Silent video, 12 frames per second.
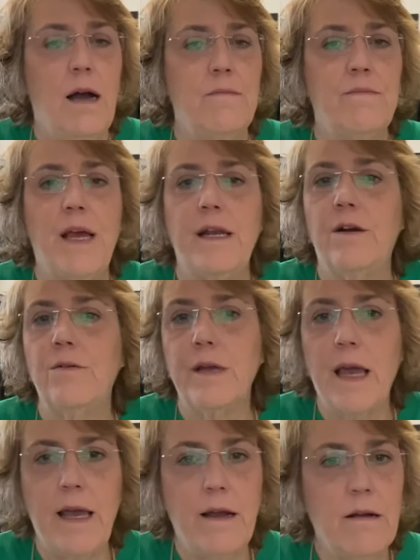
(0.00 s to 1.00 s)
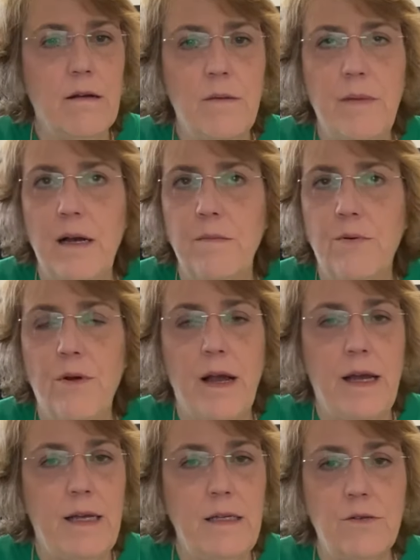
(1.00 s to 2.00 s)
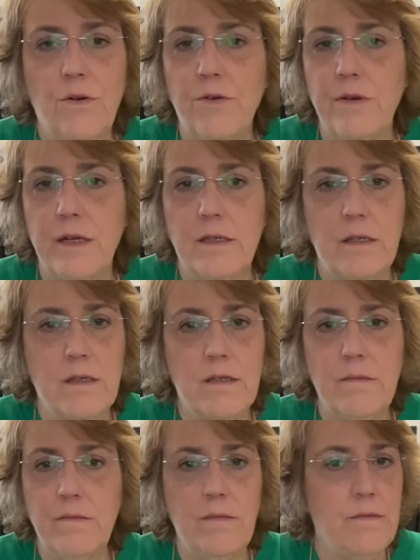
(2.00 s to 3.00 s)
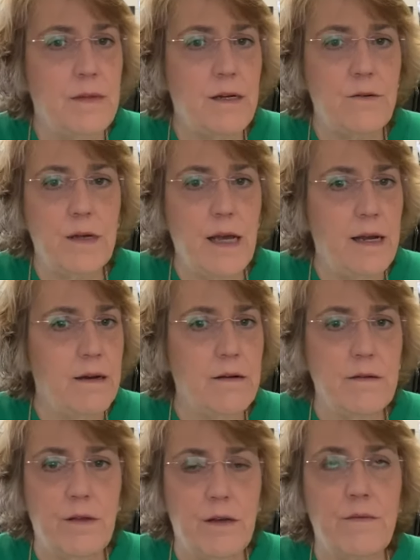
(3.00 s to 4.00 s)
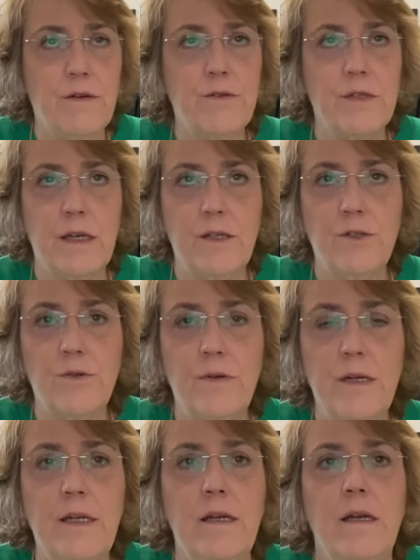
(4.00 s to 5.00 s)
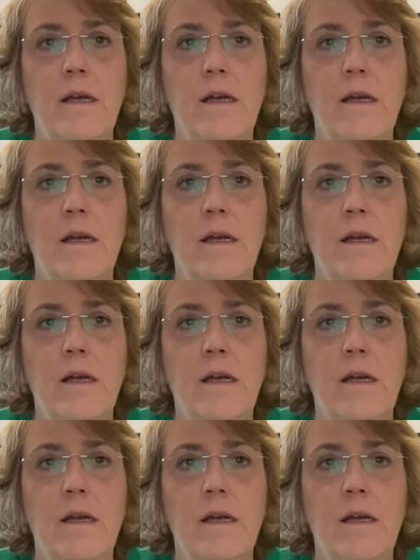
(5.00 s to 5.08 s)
They don't care about praise or criticism. They don't care. They're schizoid.